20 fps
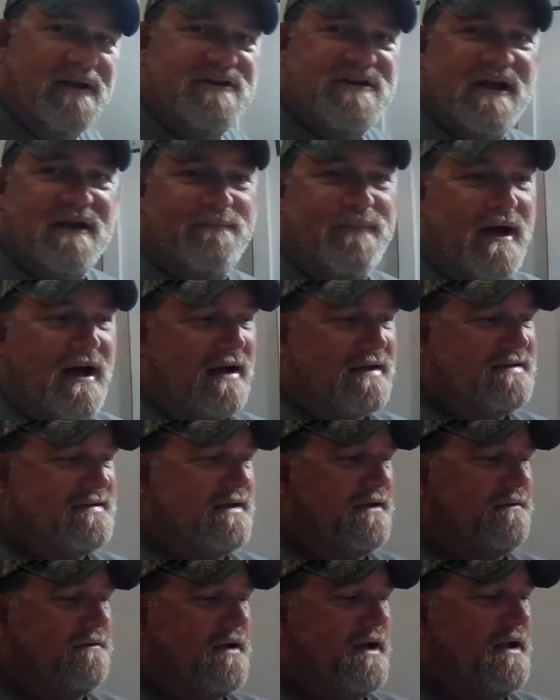jig box
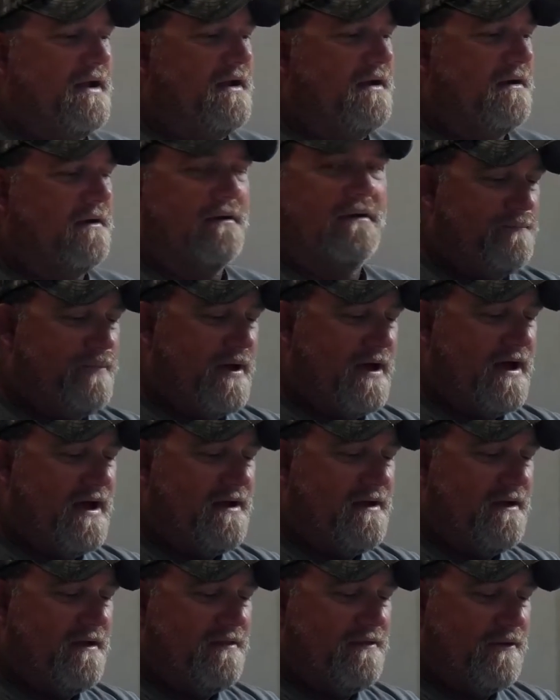sitting right here.
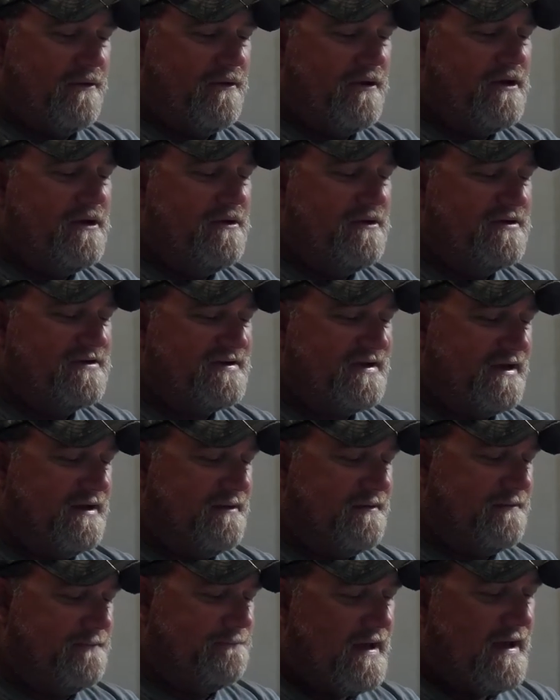But they're
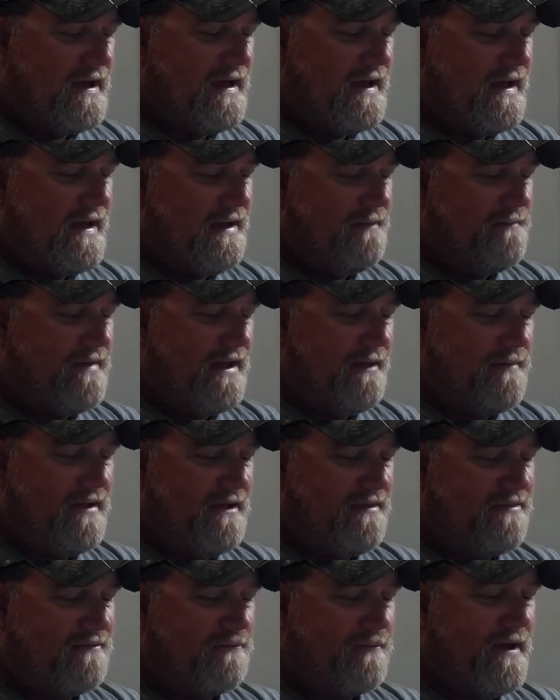using a maybe
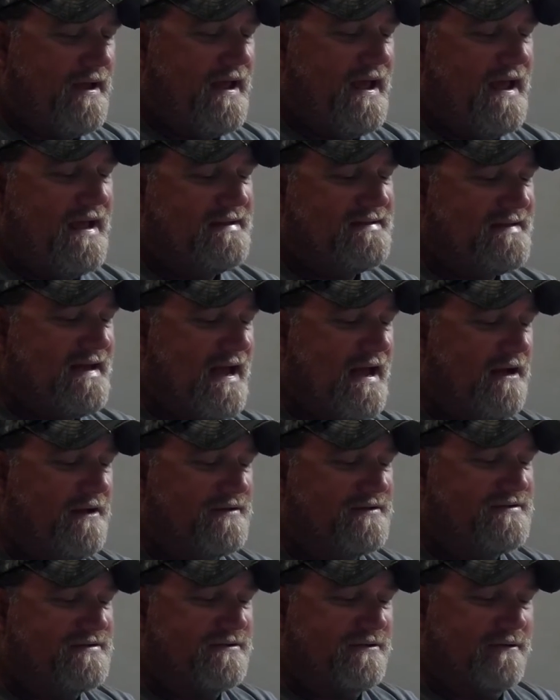3/8
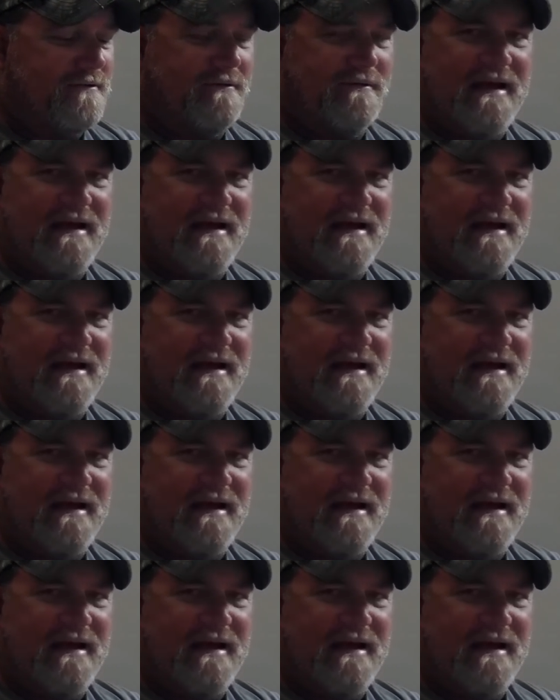ounce or